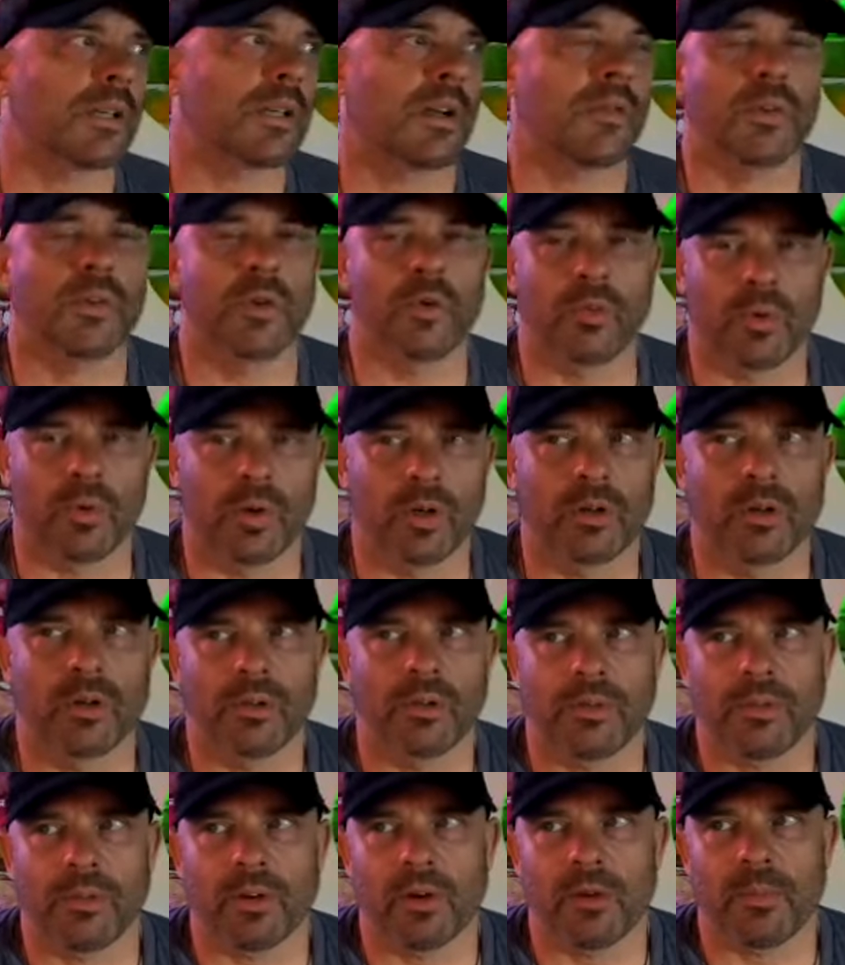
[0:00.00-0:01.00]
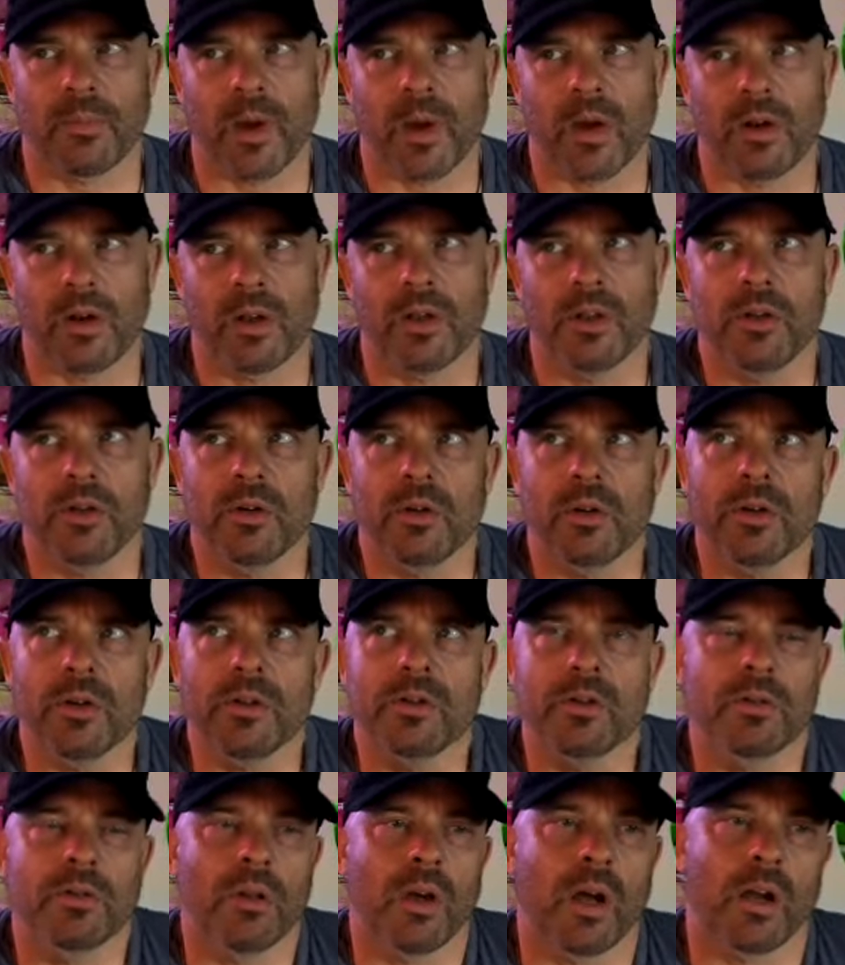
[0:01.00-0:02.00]
If you really think about it, you could
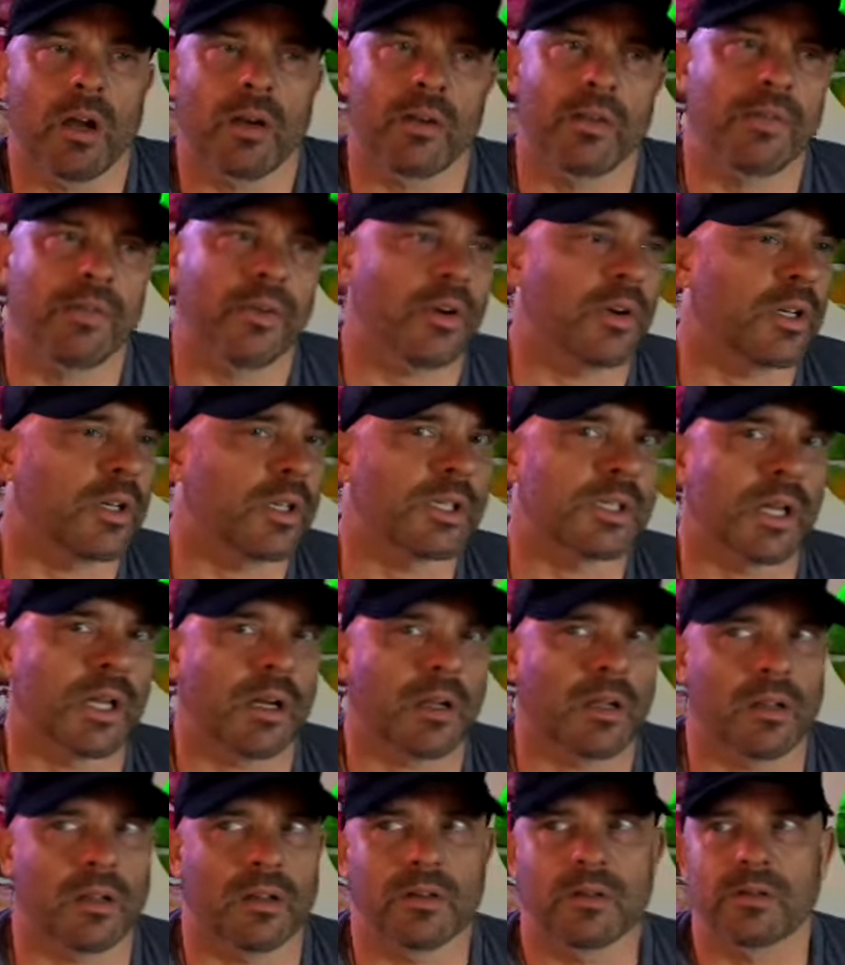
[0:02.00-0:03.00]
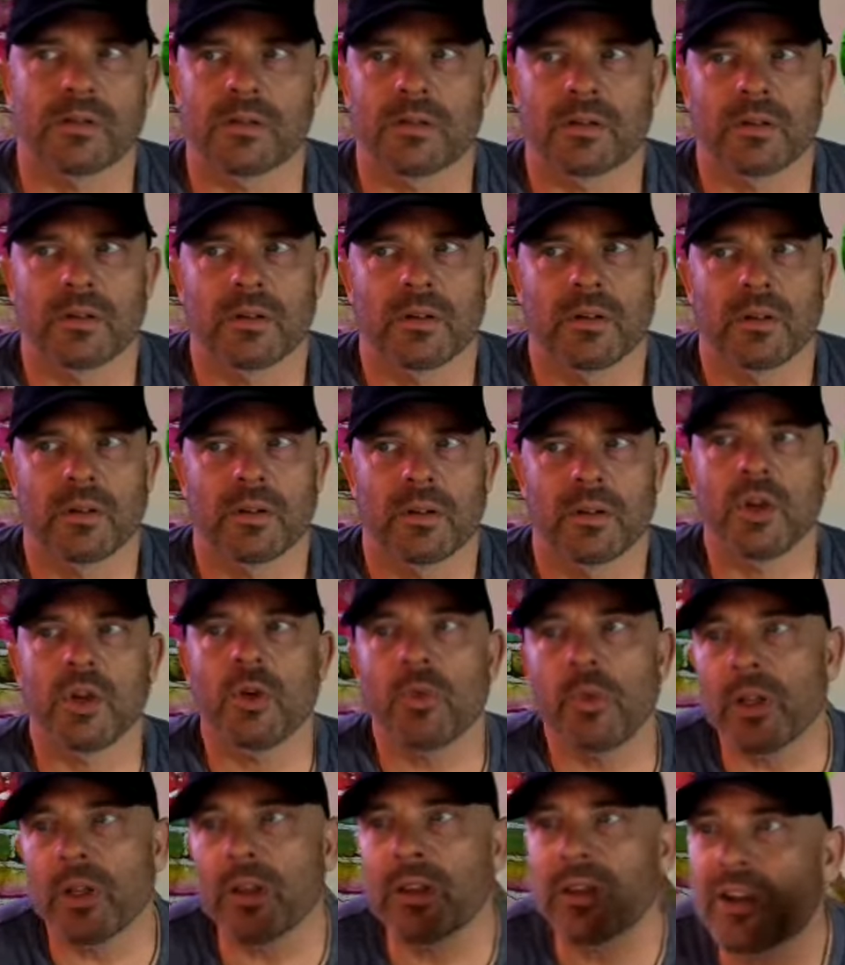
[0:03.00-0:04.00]
do that in 30 seconds. You
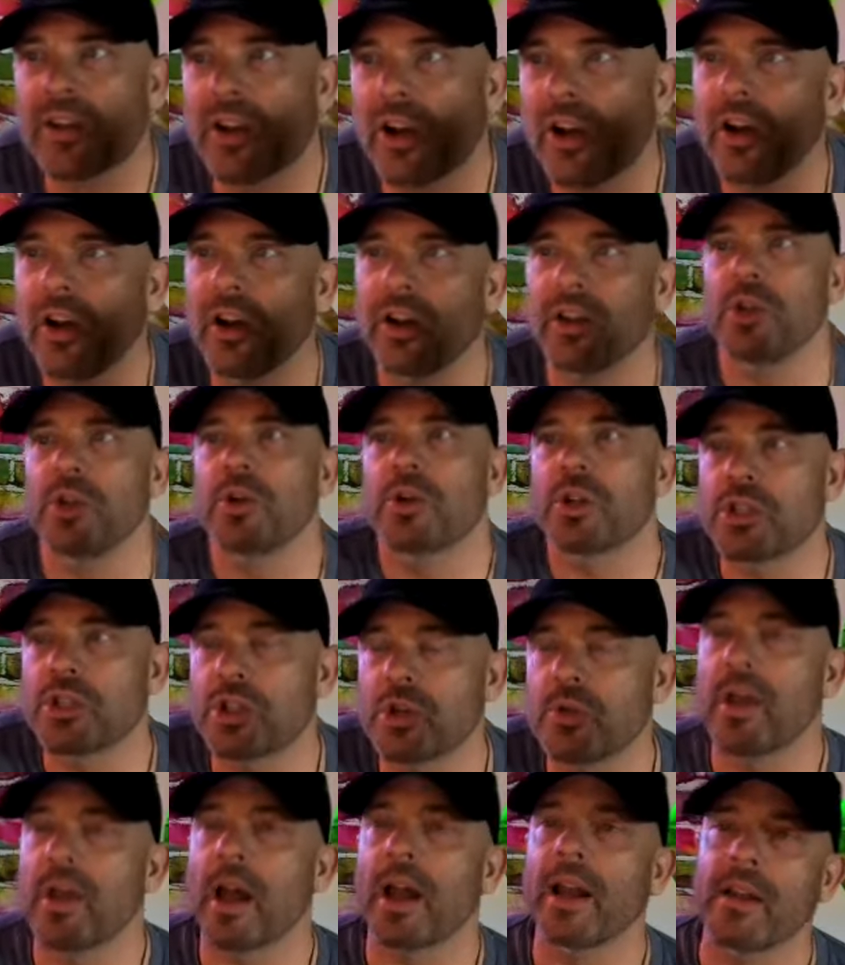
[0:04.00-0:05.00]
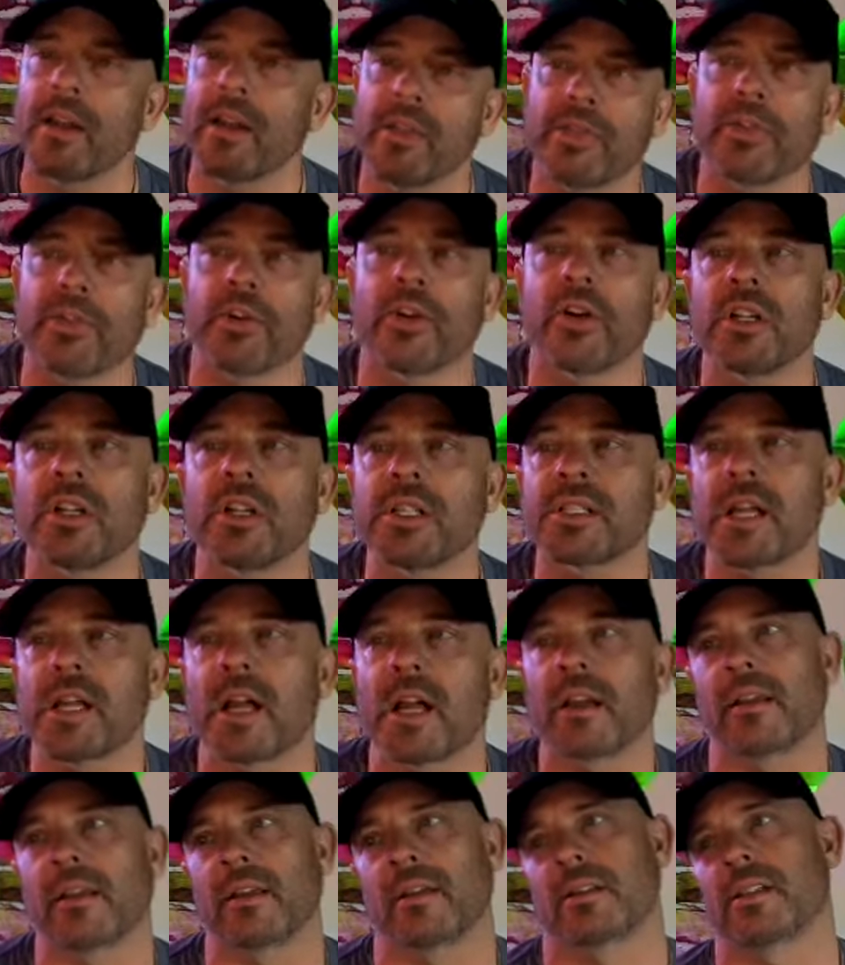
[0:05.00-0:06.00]
really could. You could do that in 30
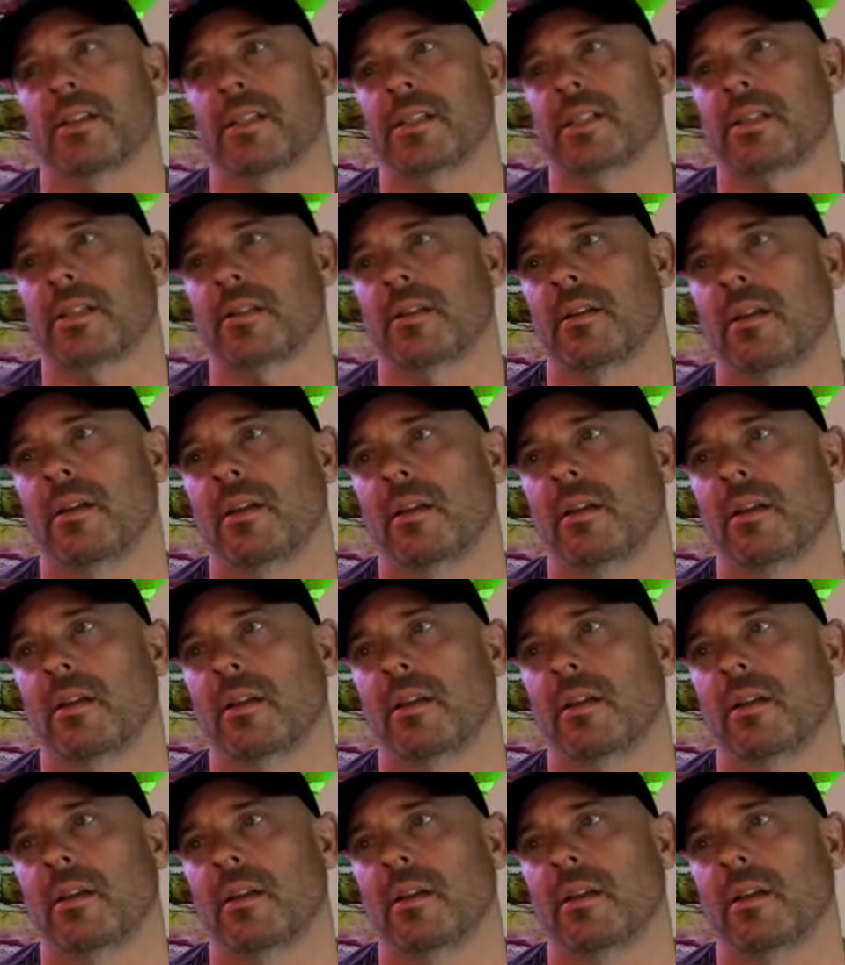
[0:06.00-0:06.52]
seconds.